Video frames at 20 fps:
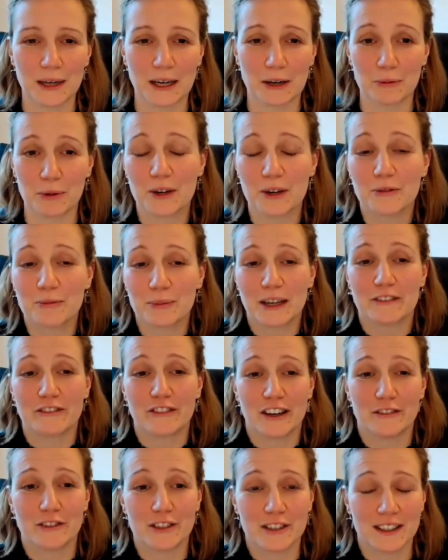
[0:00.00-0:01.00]
about, one of my
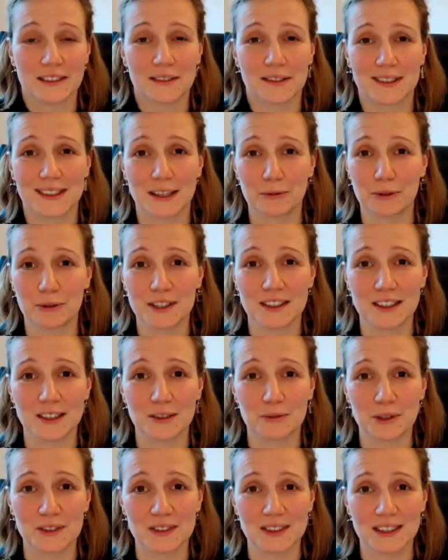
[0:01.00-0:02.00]
favorite deals that we
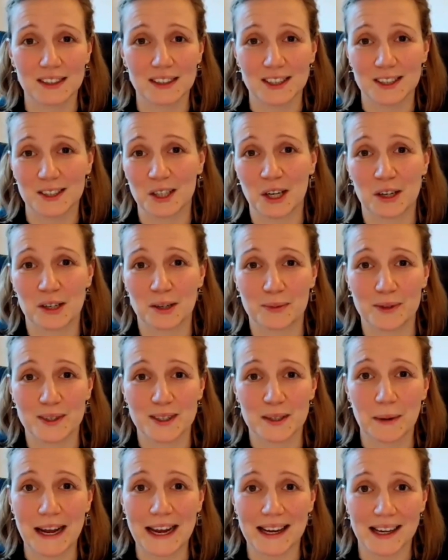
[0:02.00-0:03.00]
did was a startup in
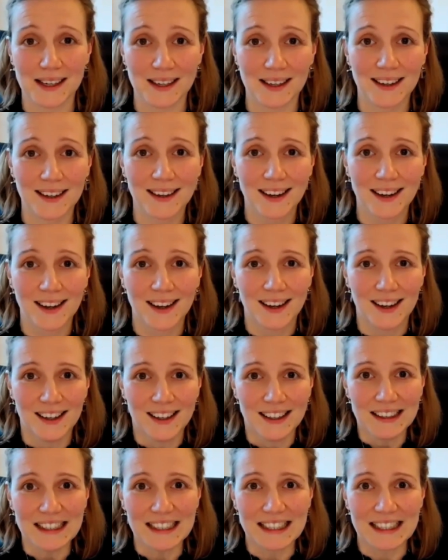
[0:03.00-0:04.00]
Spain,
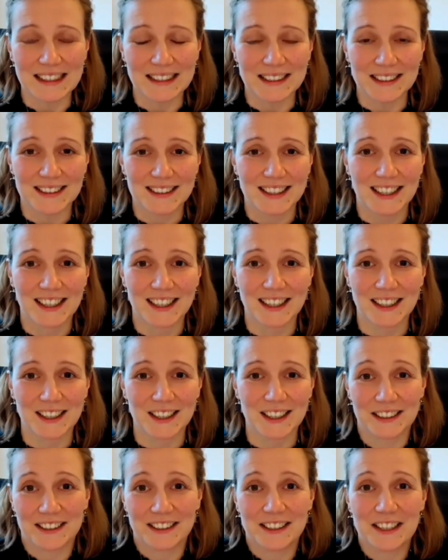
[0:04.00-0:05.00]
and
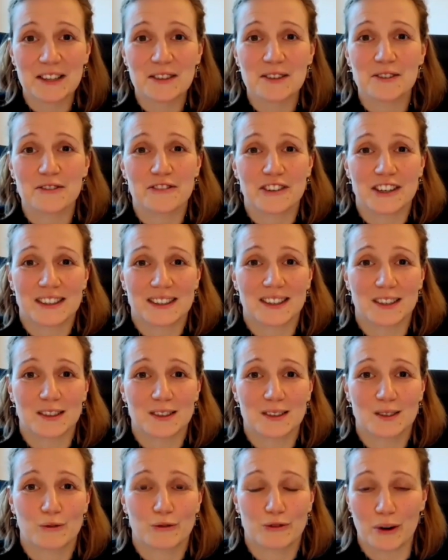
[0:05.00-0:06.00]
neither of us
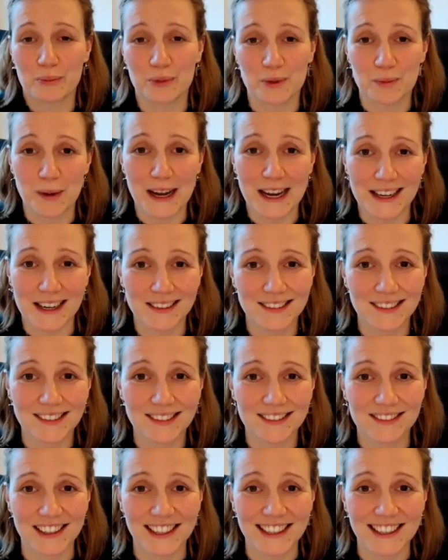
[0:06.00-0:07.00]
is from Spain,
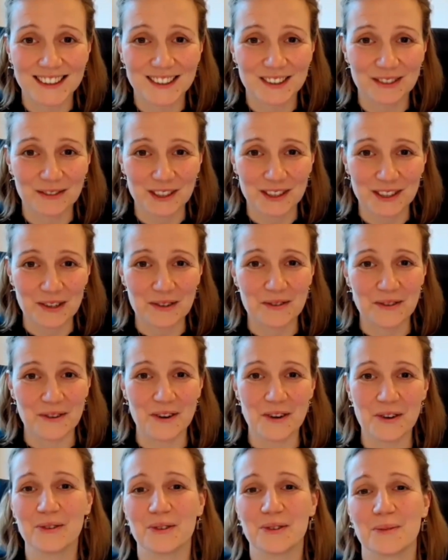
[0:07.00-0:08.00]
right? We don't
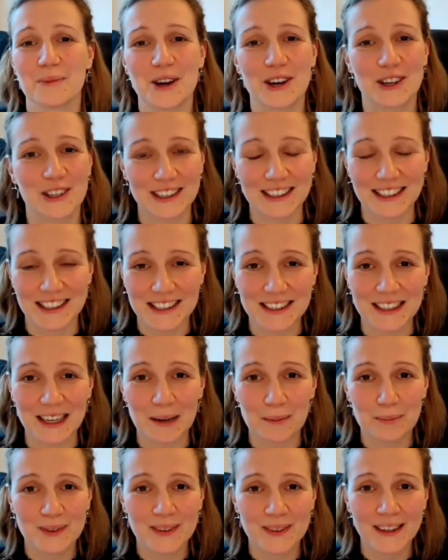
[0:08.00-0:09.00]
know the market in
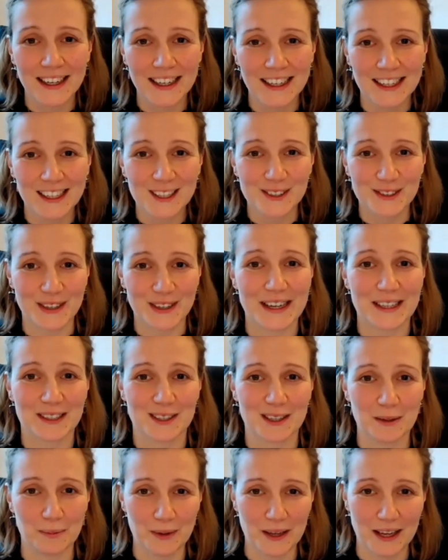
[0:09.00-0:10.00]
depth. So
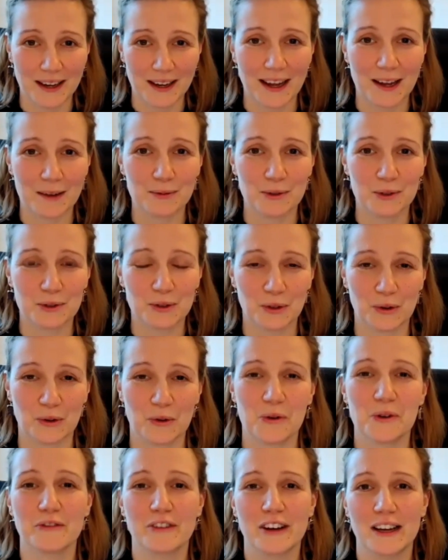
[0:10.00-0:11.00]
actually being able to
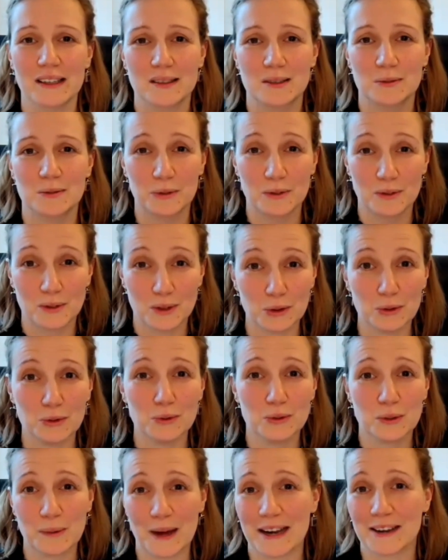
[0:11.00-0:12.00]
co-invest with
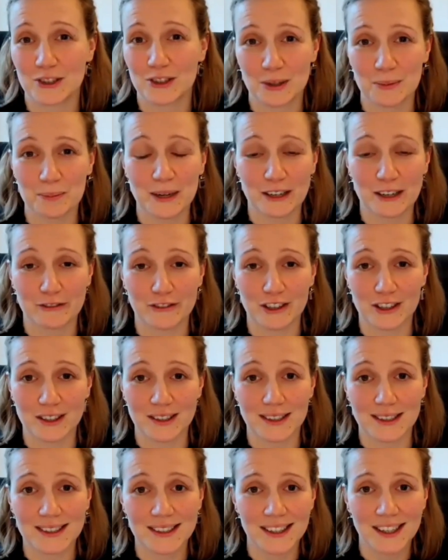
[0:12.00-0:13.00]
2 Spanish impact
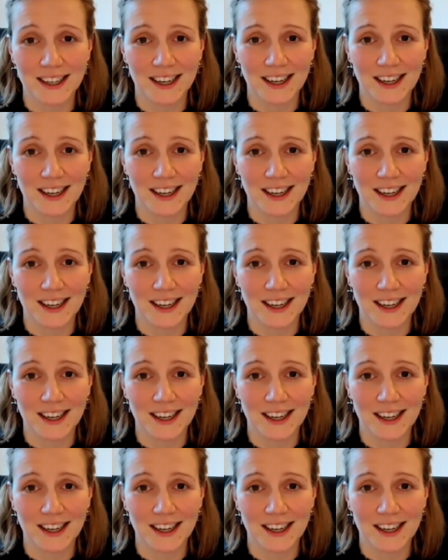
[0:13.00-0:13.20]
funds